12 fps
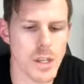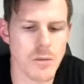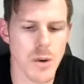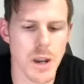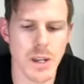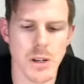you
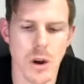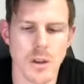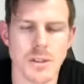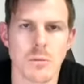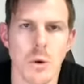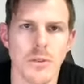
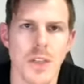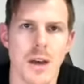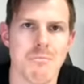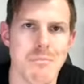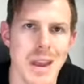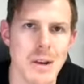recognize that what that
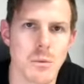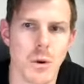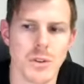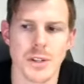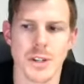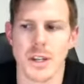meant
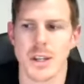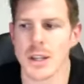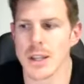was I didn't